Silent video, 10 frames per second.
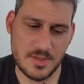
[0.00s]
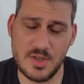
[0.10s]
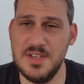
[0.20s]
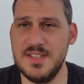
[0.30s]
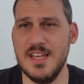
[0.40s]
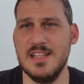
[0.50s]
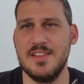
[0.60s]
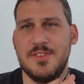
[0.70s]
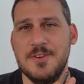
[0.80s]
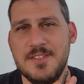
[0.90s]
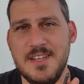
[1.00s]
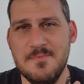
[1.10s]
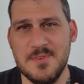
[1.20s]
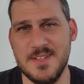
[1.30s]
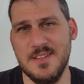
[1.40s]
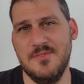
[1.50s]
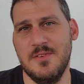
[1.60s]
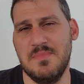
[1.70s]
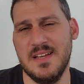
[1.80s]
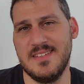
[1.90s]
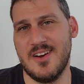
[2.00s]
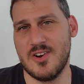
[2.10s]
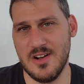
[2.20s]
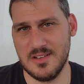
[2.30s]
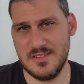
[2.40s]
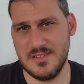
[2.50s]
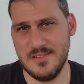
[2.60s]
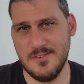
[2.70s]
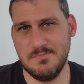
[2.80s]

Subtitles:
So he's saying that 13% of the beds are us,